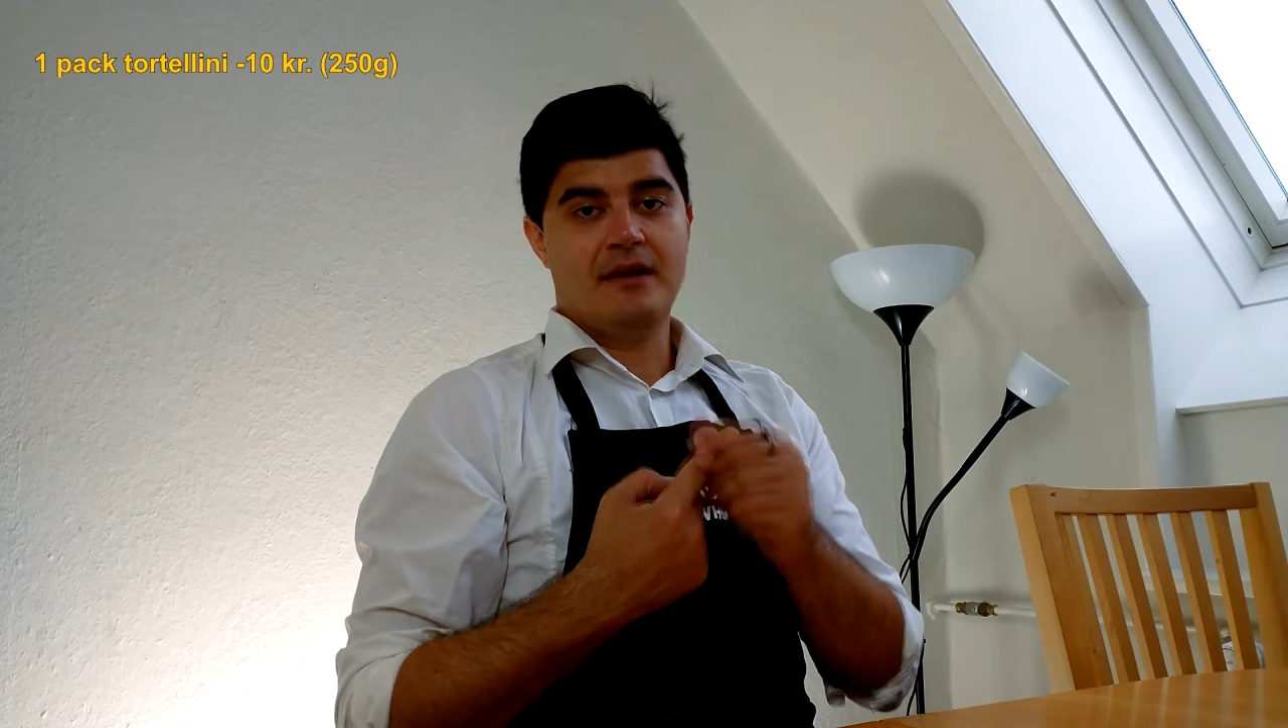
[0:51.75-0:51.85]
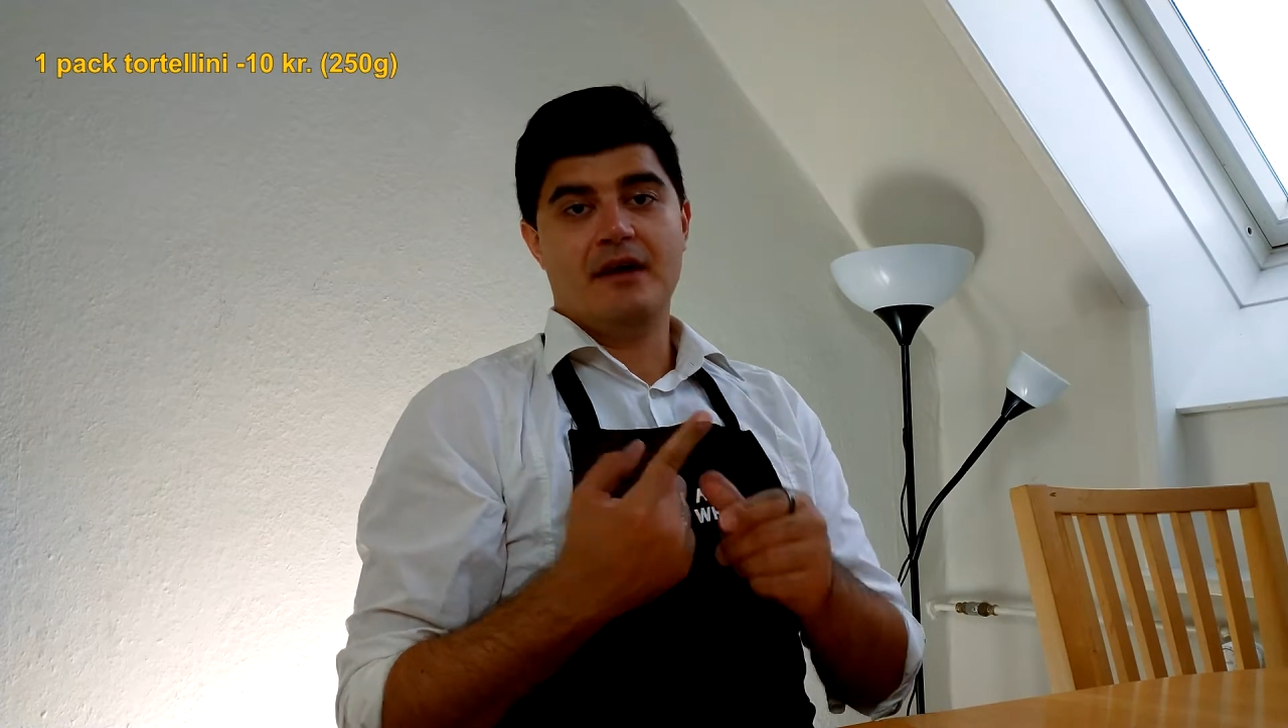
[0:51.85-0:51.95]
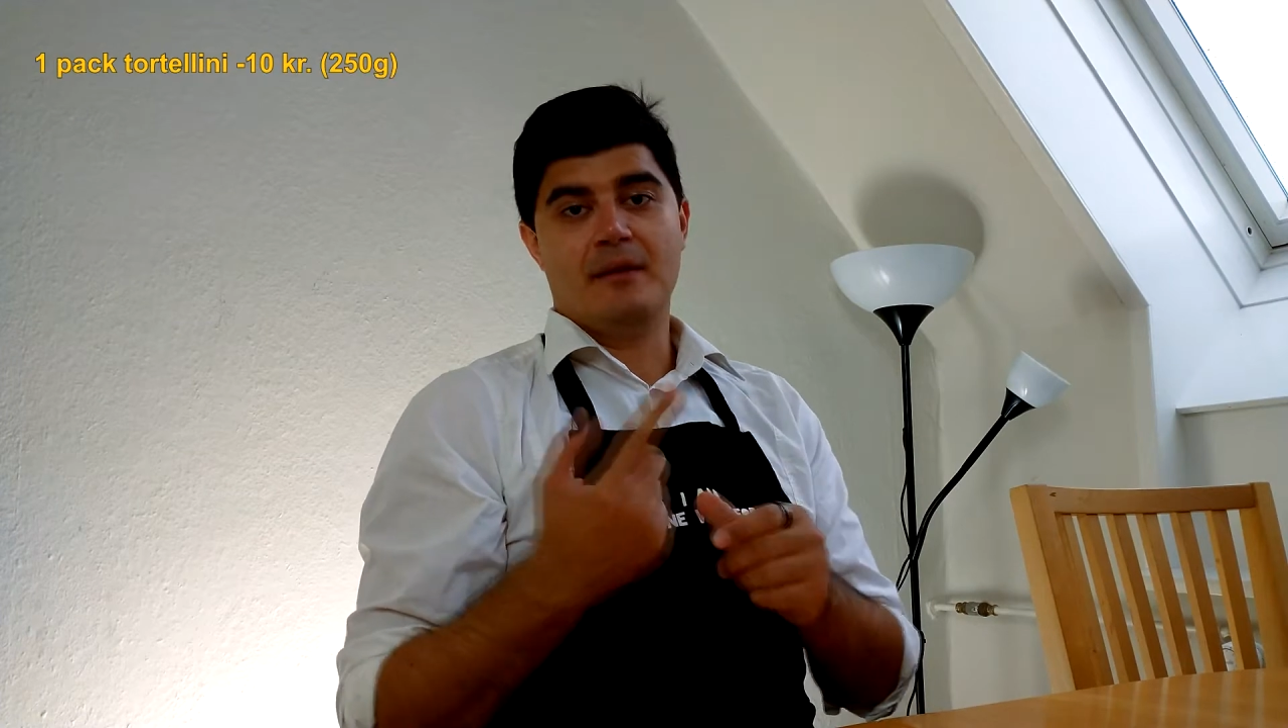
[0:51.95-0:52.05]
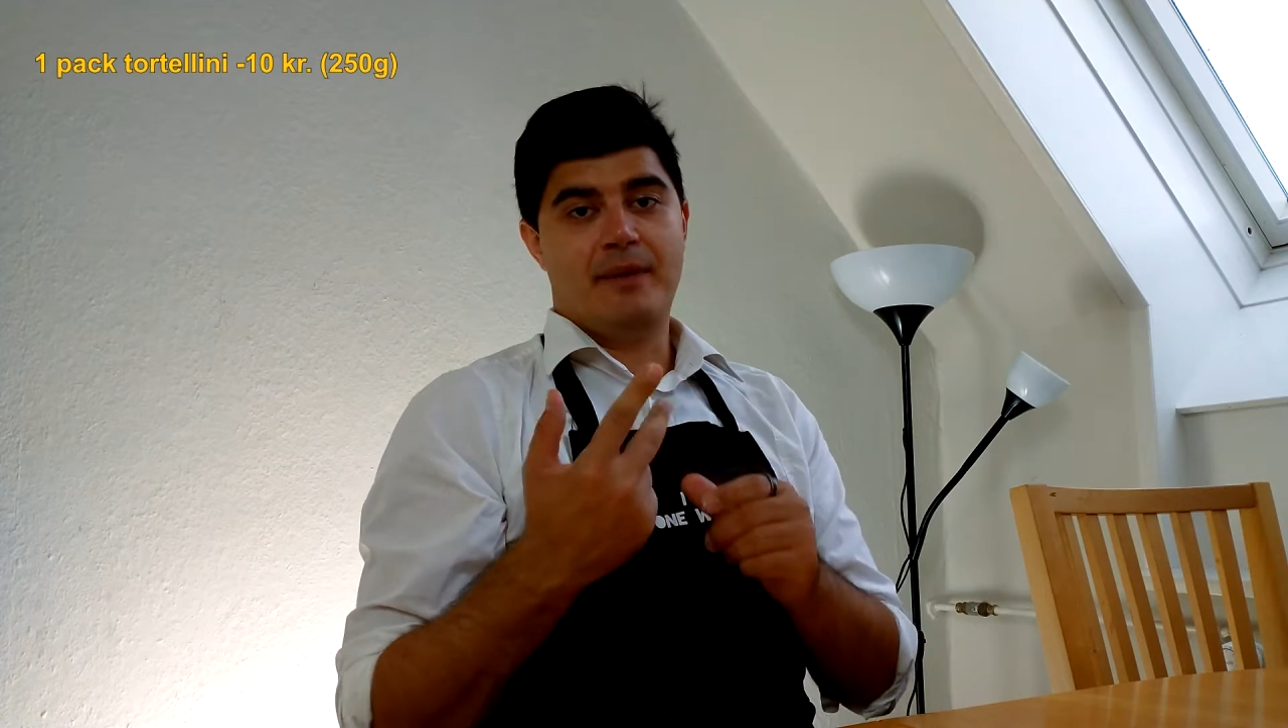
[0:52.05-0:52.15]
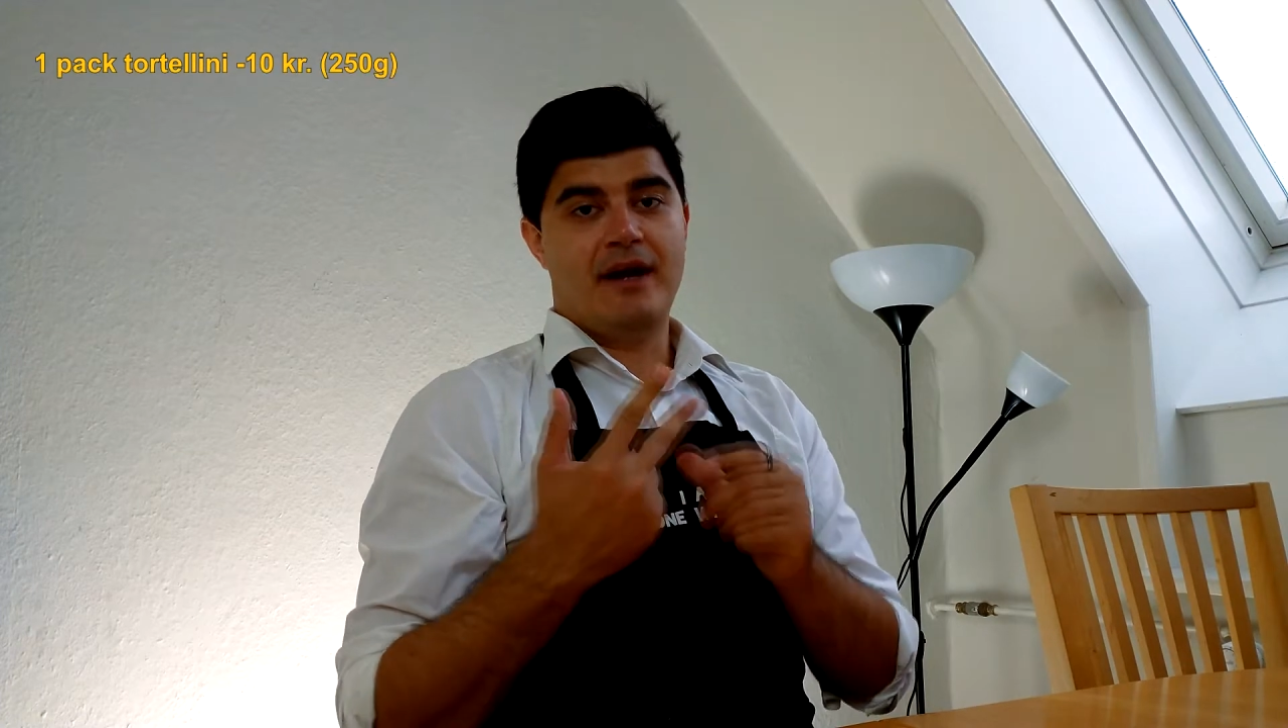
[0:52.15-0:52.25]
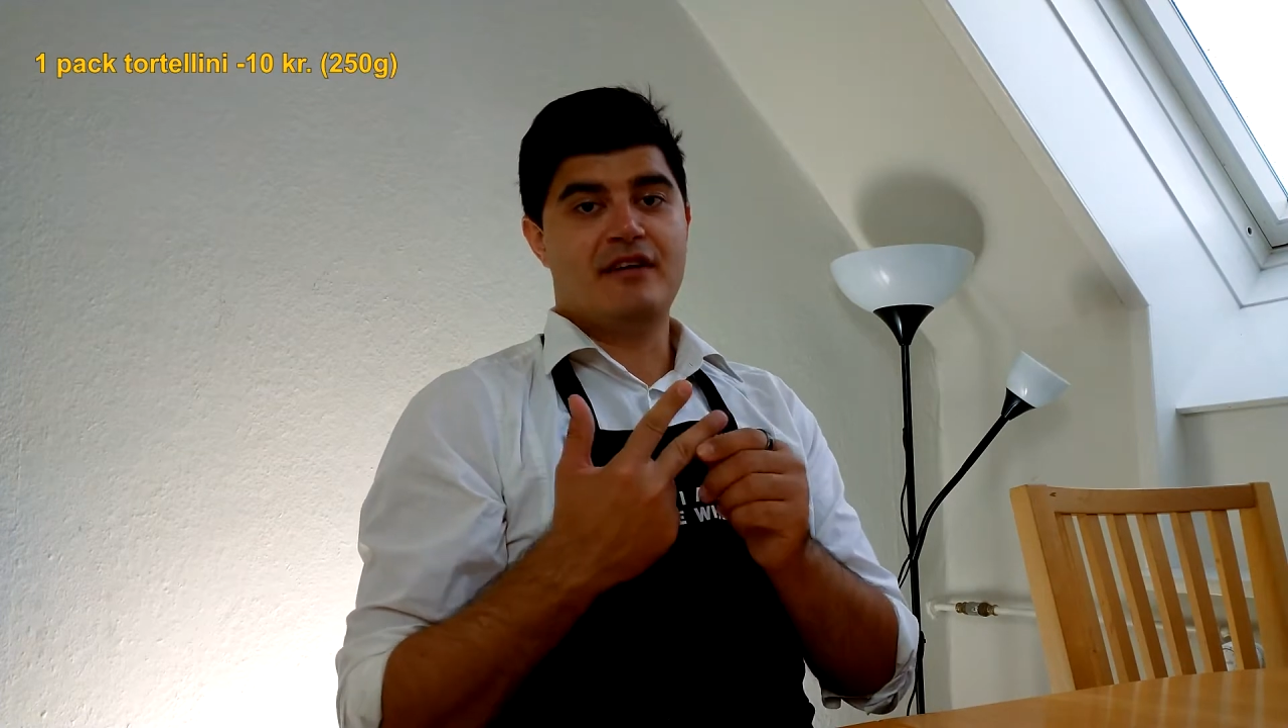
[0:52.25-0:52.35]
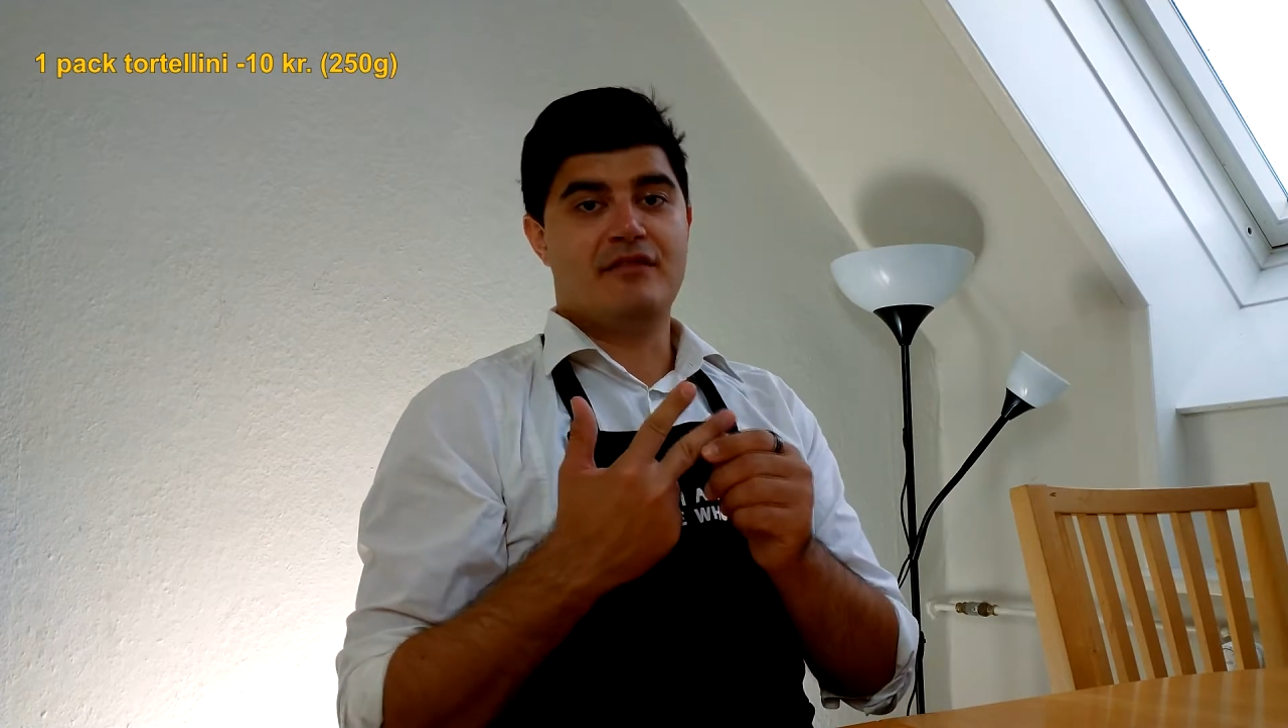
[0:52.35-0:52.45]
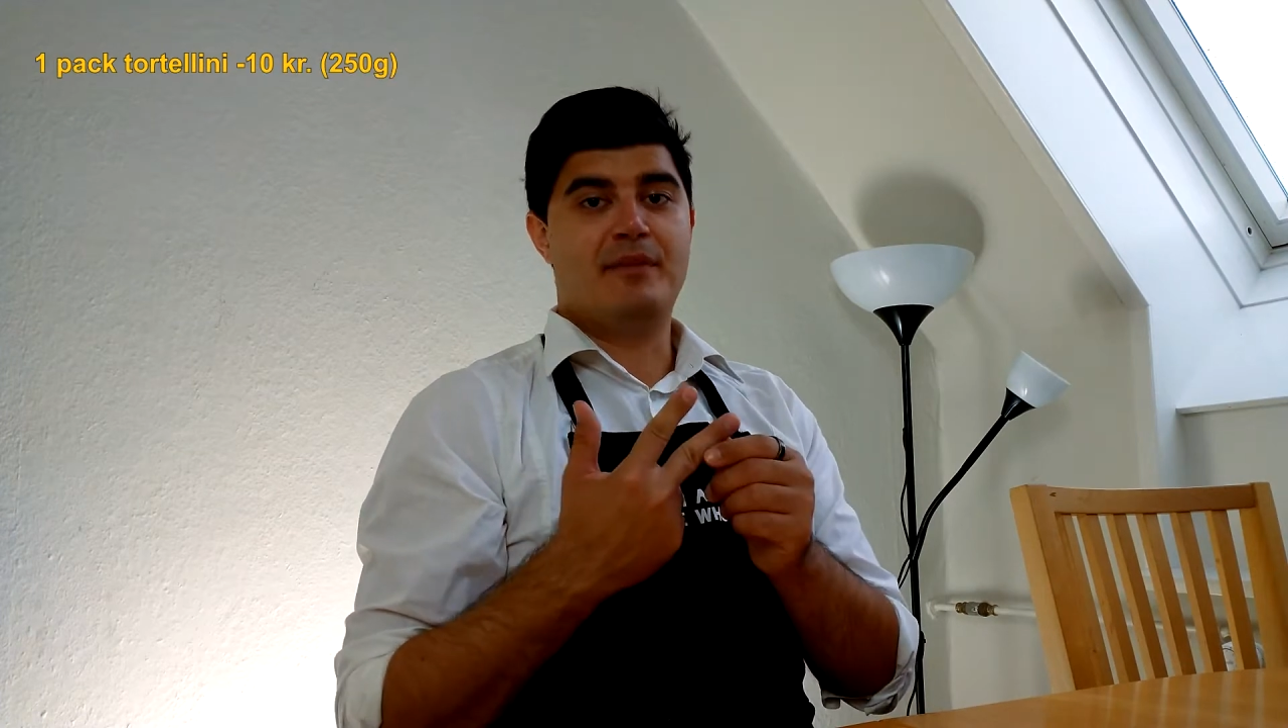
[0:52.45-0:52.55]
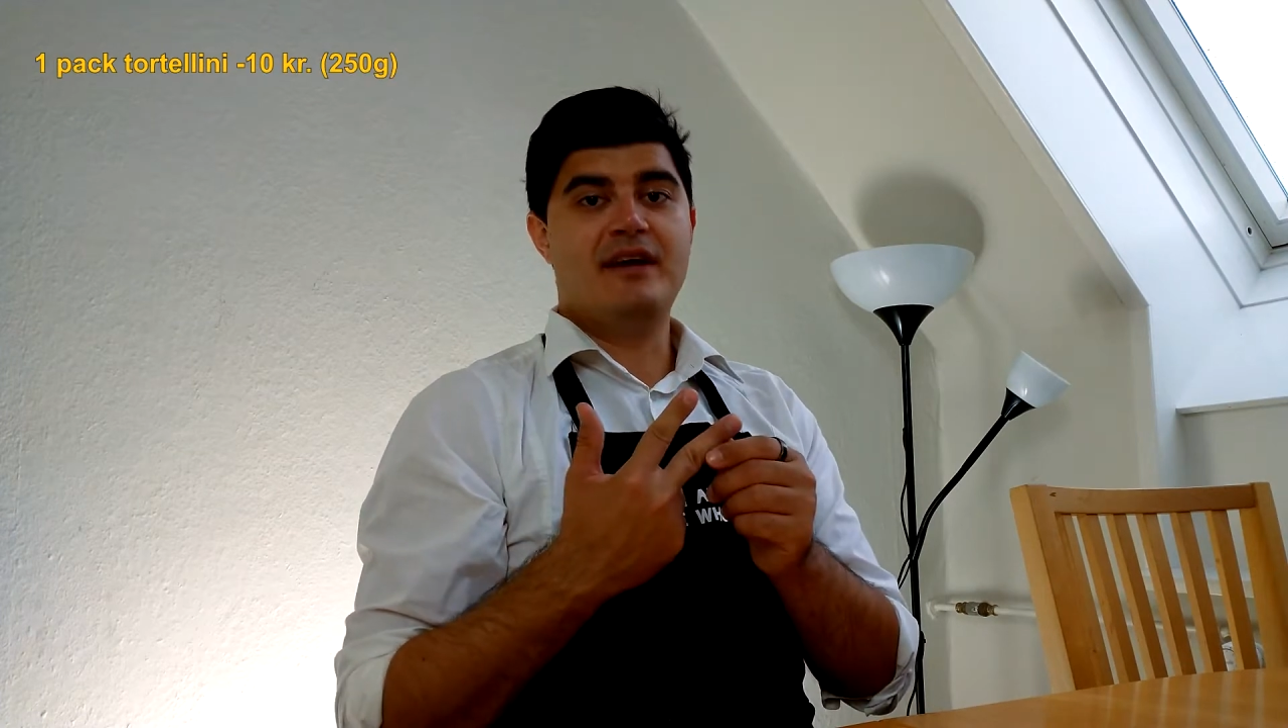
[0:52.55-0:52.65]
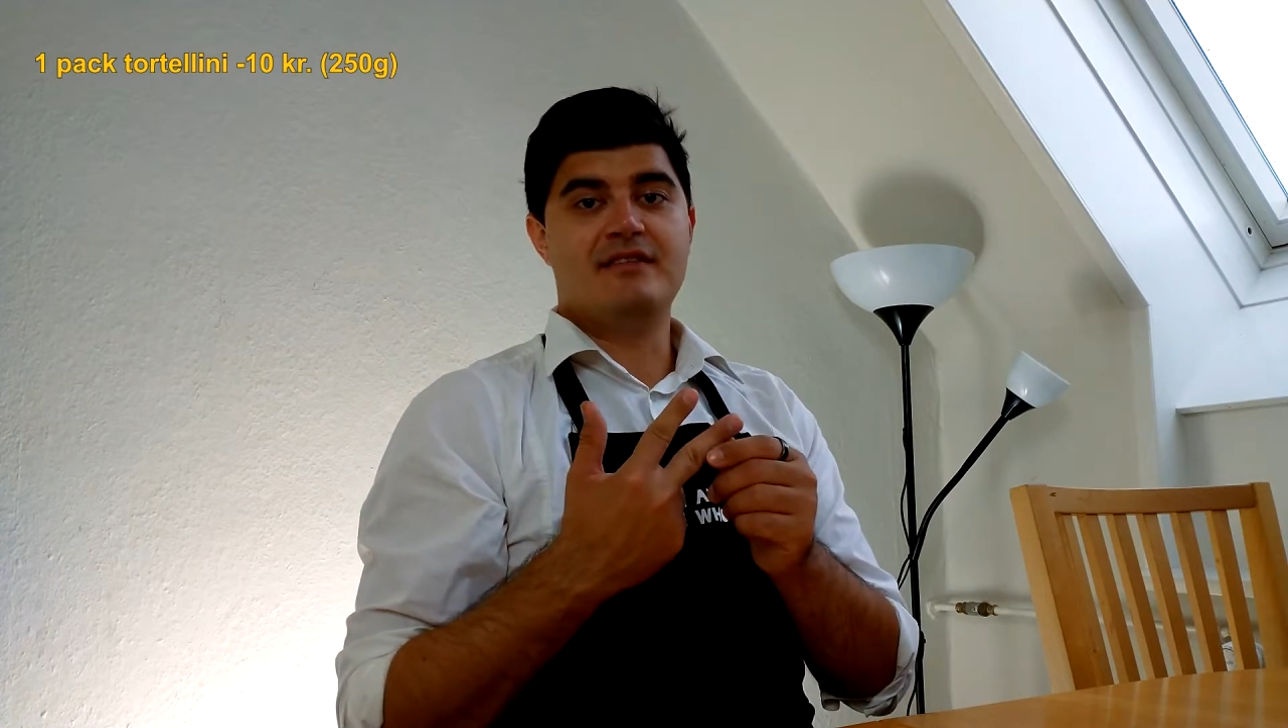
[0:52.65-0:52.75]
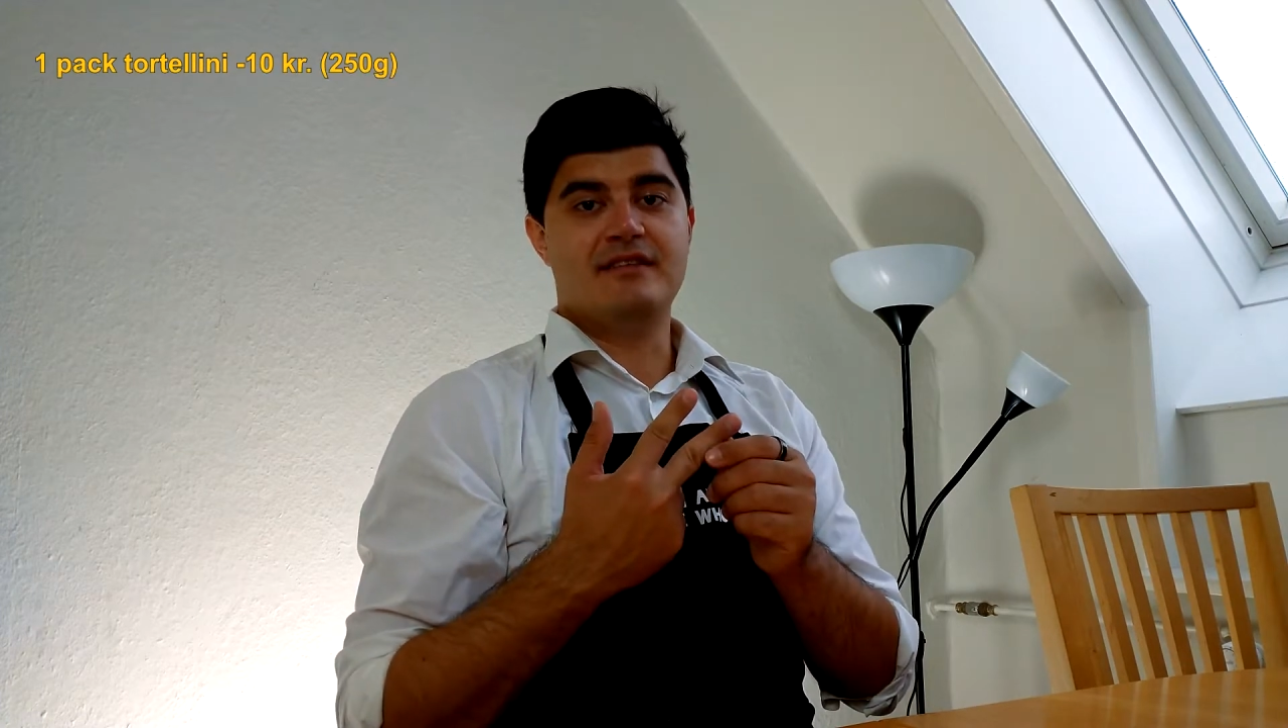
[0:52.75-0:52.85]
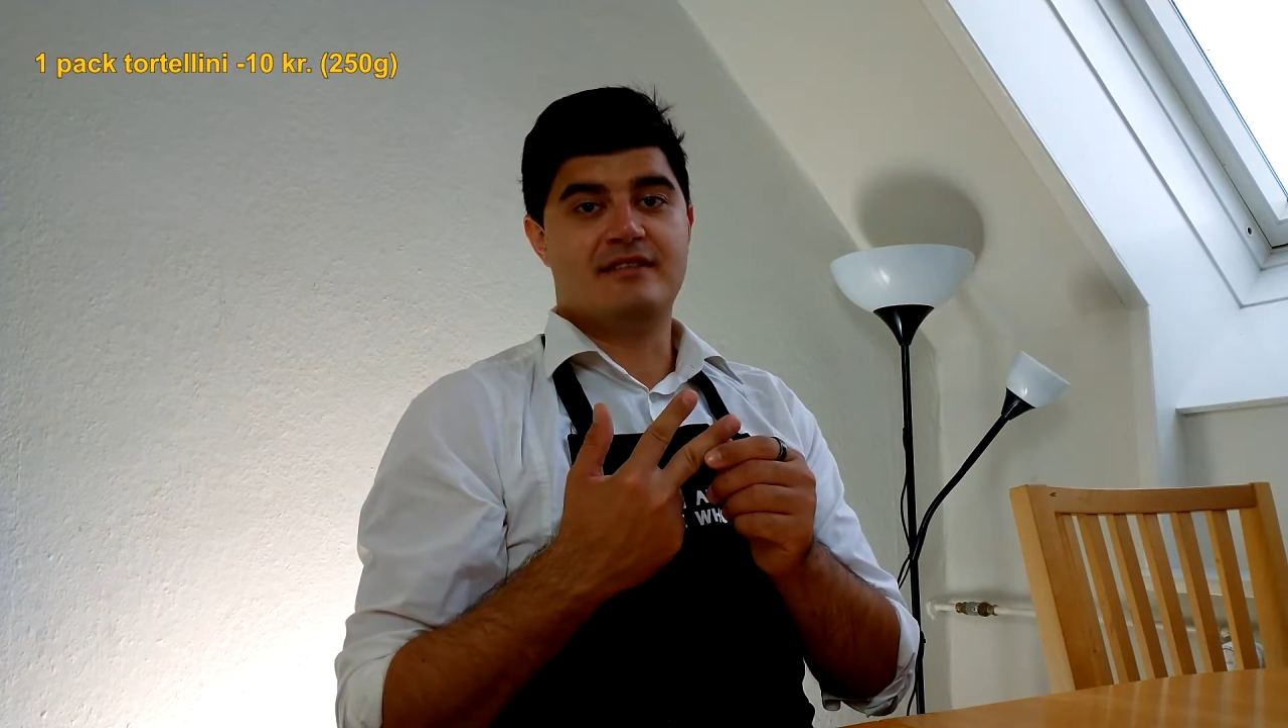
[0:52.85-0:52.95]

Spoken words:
a pack of basis